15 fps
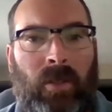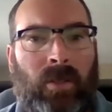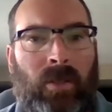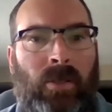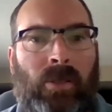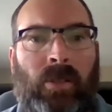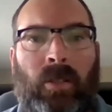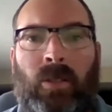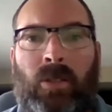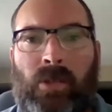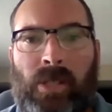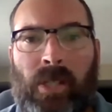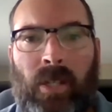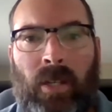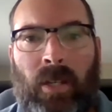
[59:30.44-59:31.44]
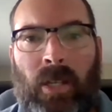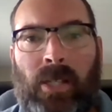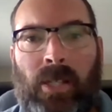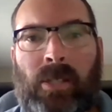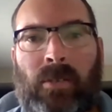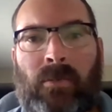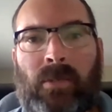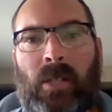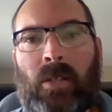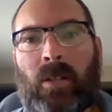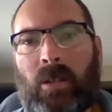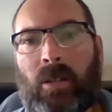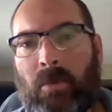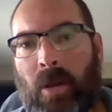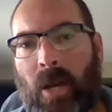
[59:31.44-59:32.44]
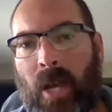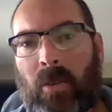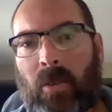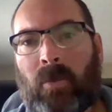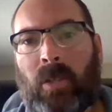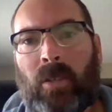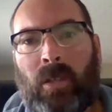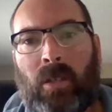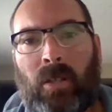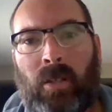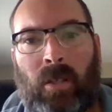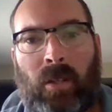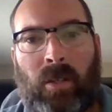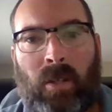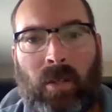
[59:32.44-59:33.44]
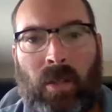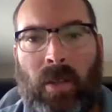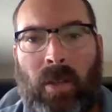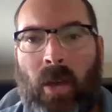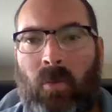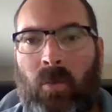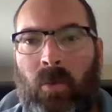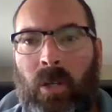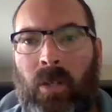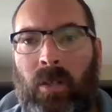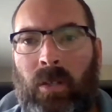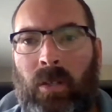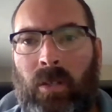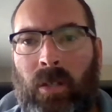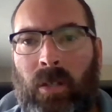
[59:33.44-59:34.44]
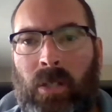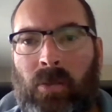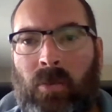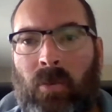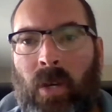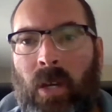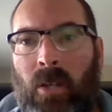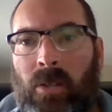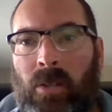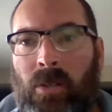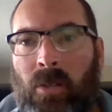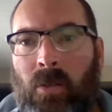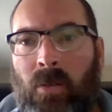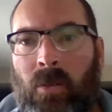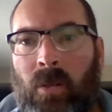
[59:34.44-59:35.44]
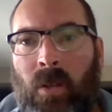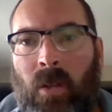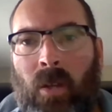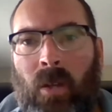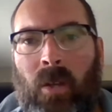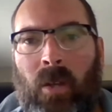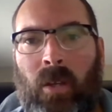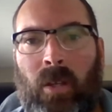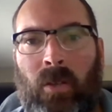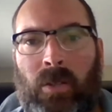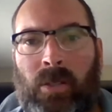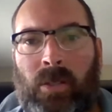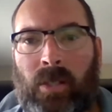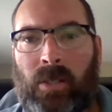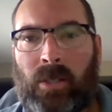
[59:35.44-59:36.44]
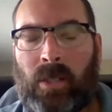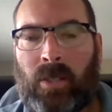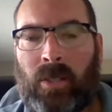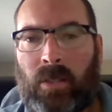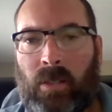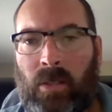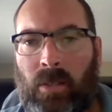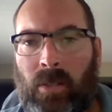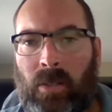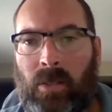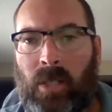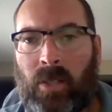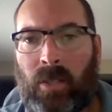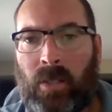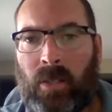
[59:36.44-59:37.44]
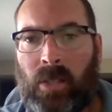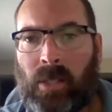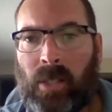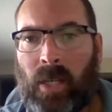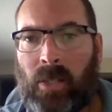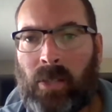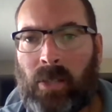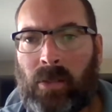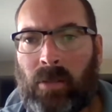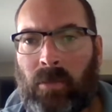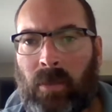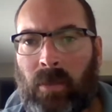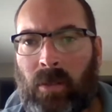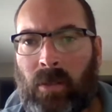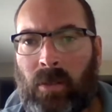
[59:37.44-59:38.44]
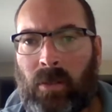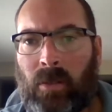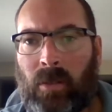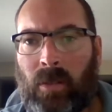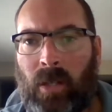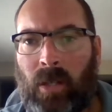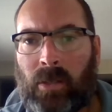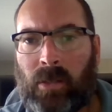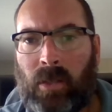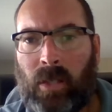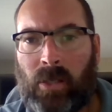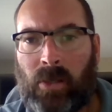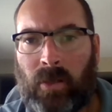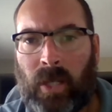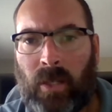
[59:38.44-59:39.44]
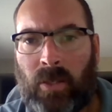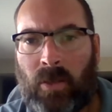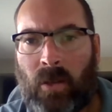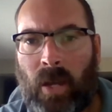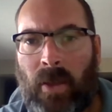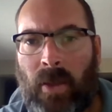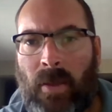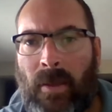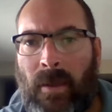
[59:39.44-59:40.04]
there's glues and adhesives that are combined within that wood as well. So. Yeah you know, it's not such, a, such, an easy answer. Not, not so yeah. cut and dry.